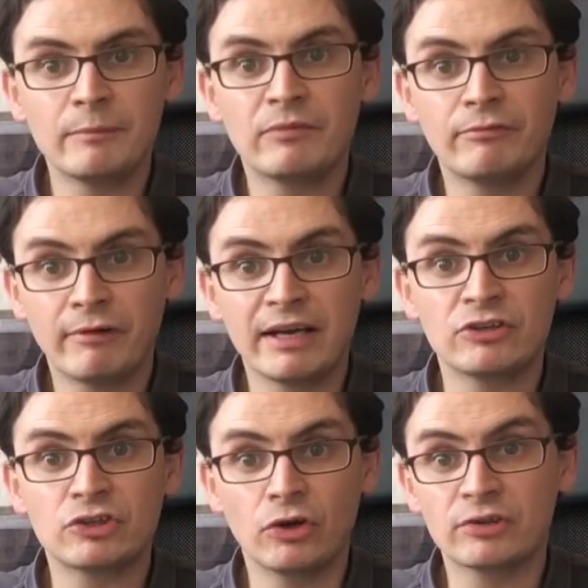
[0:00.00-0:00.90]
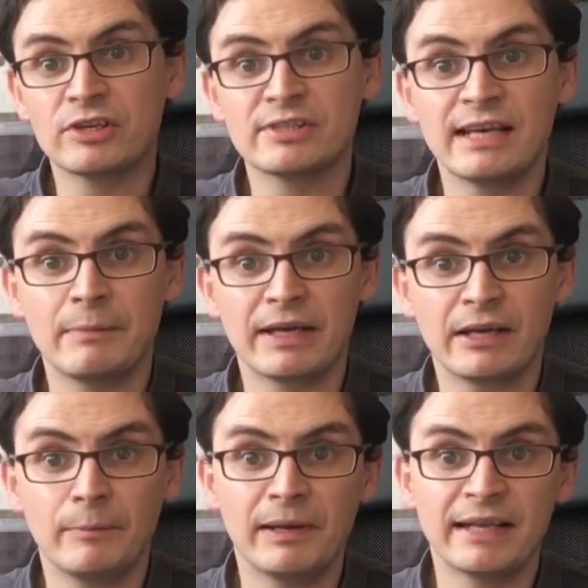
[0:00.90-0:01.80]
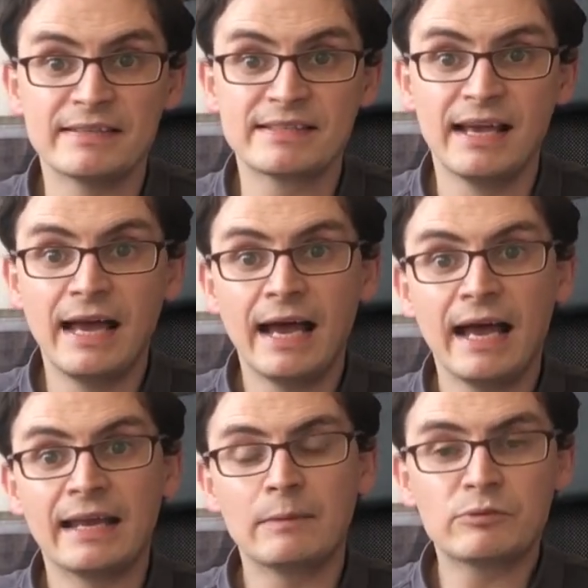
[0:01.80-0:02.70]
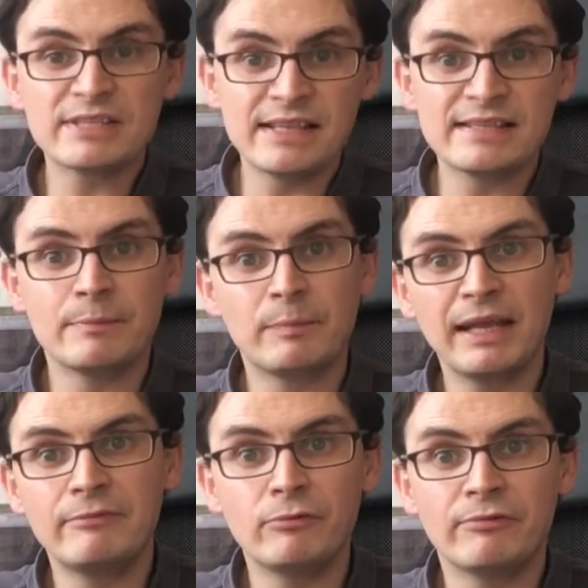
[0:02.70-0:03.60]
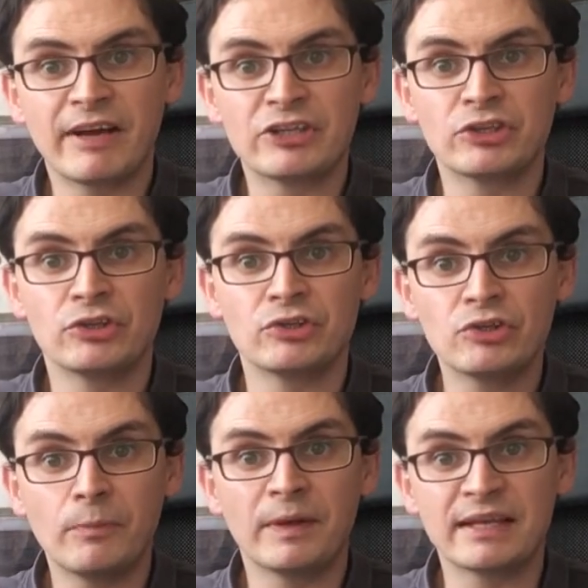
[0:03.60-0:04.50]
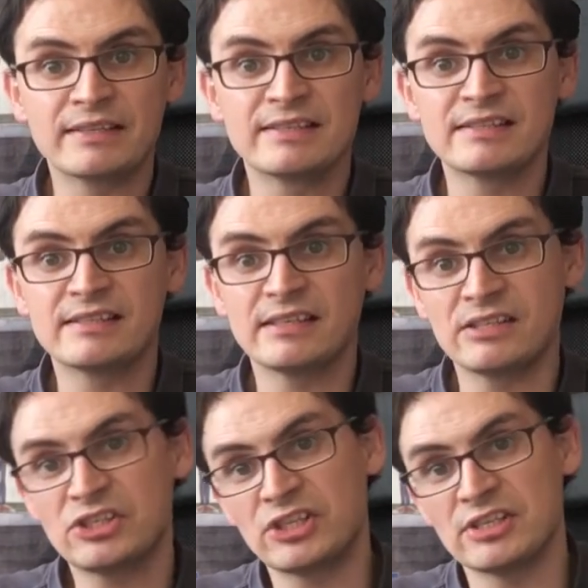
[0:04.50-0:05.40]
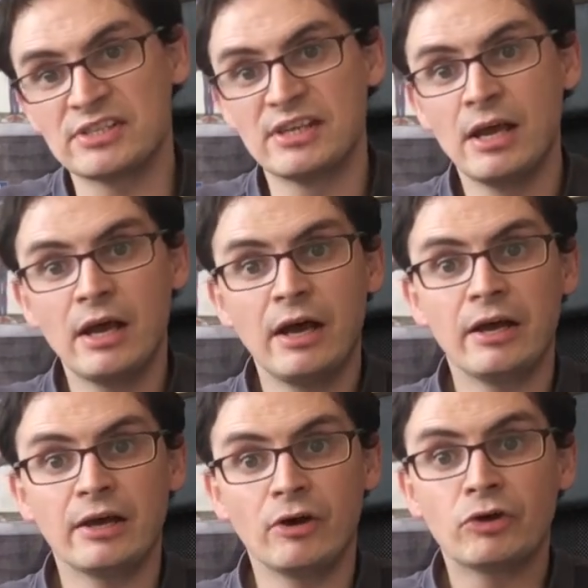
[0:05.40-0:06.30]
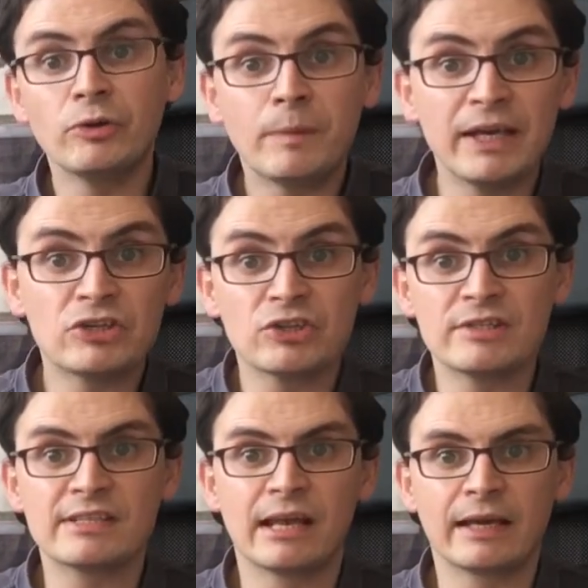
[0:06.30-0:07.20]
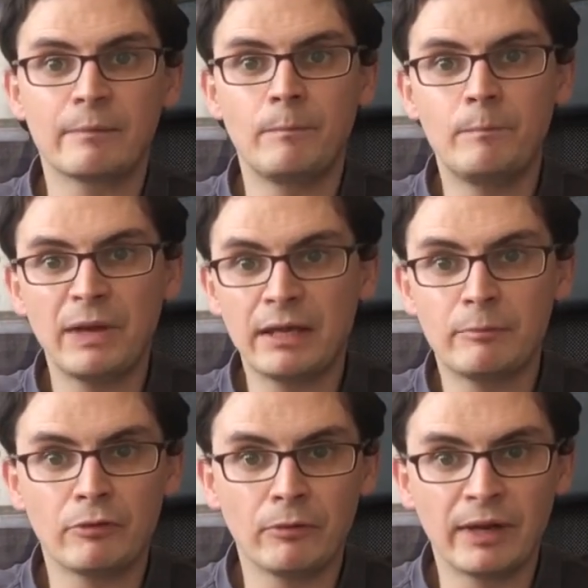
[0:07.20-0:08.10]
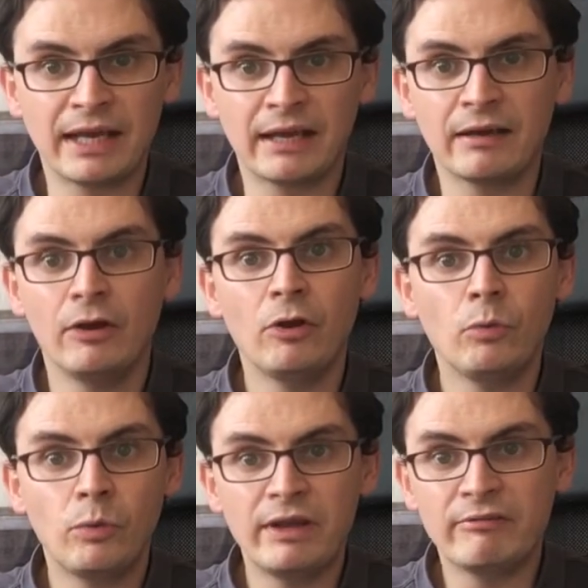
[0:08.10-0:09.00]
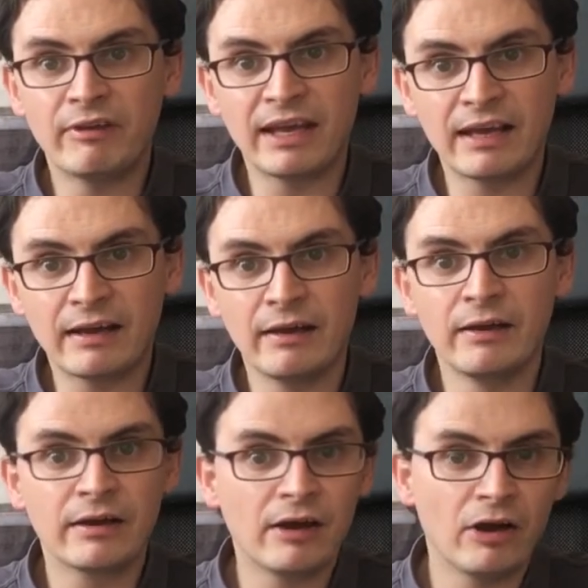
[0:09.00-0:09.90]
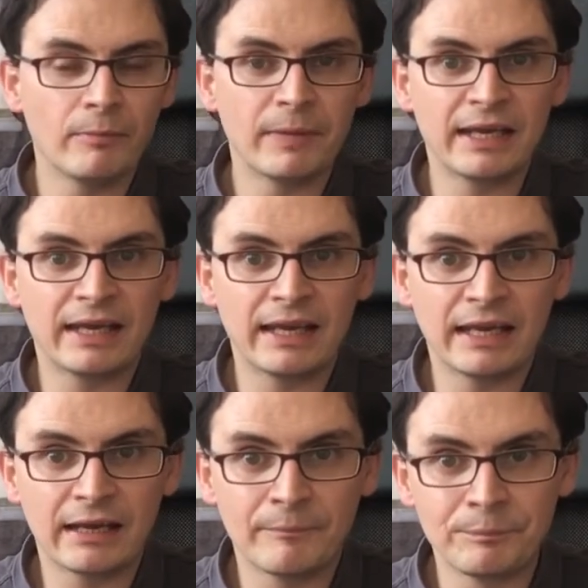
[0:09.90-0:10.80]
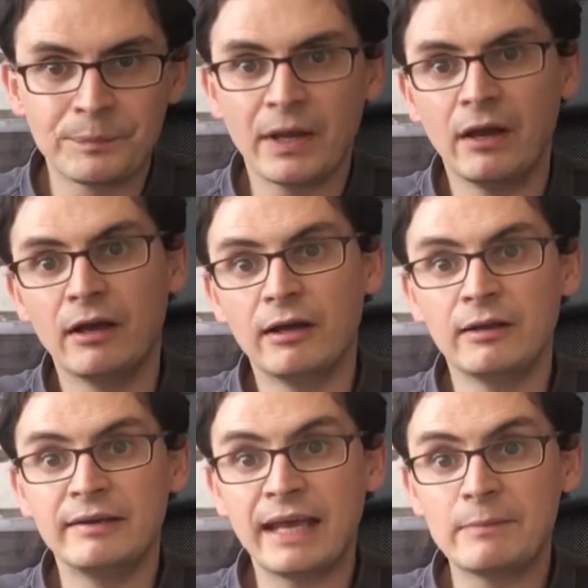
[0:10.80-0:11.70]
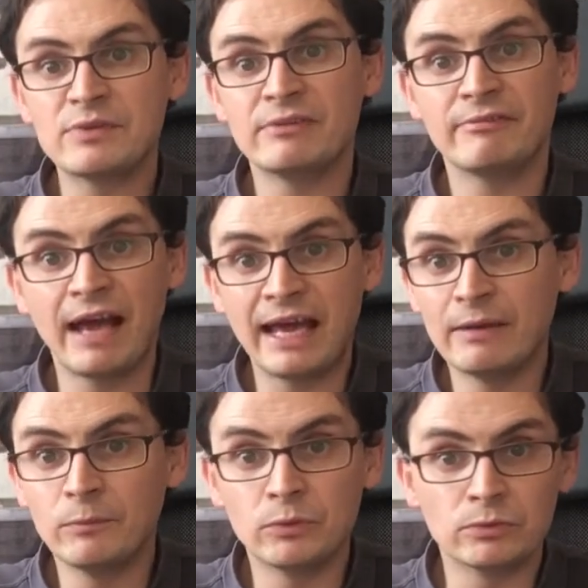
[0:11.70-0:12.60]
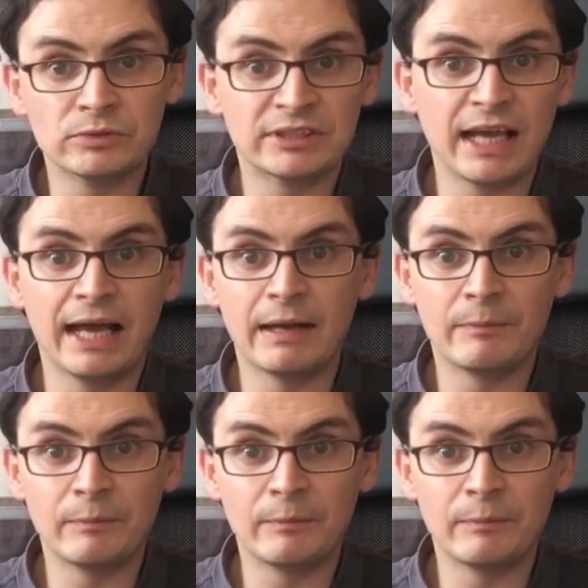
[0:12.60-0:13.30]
French octosyllabic couplets, and it presents in playful fashion topics such as occupations like beer brewing, weaving, cart making, names of animals and